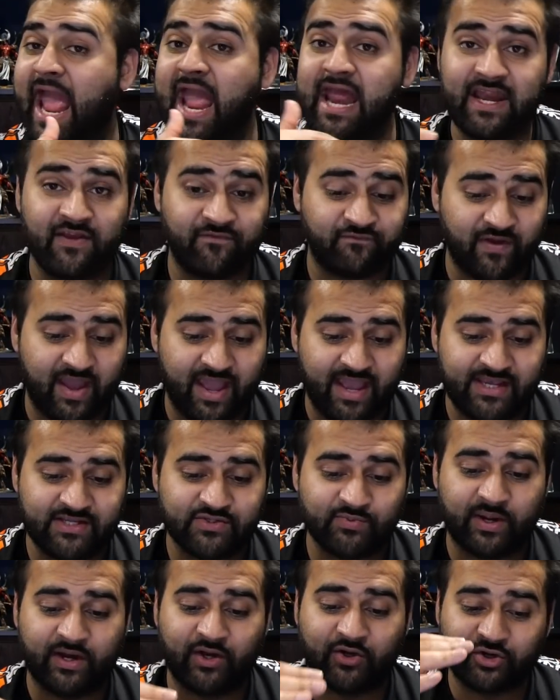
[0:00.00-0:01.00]
any
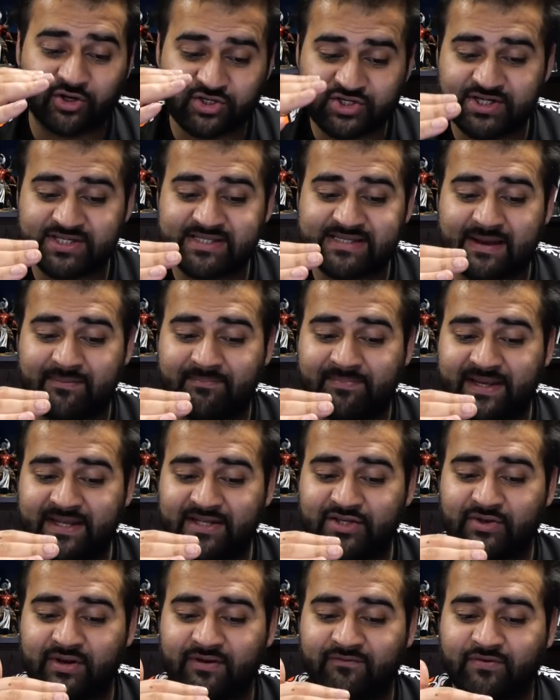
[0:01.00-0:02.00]
phase when a Crusher
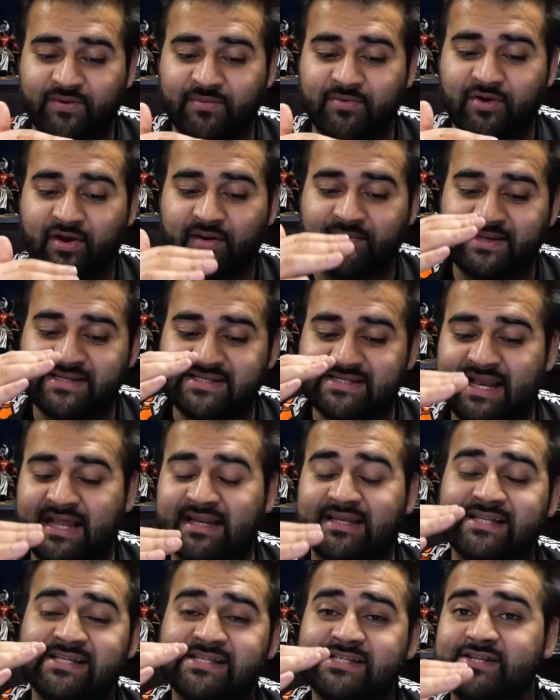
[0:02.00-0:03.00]
Stampede unit from your army is
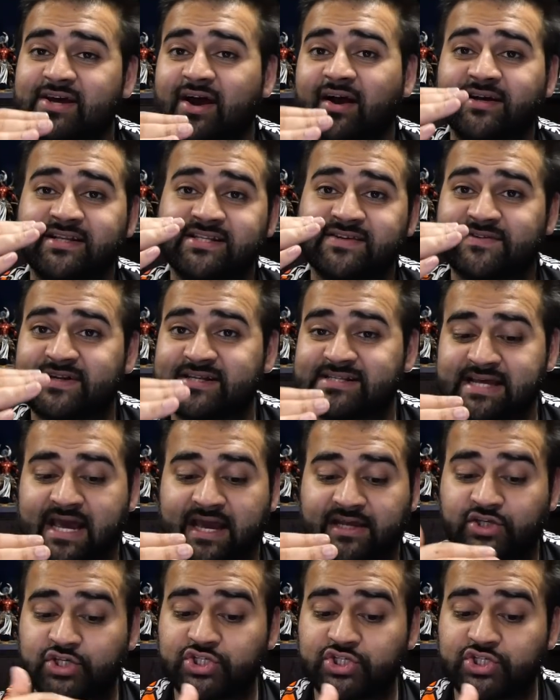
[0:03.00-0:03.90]
selected as a target of an attack.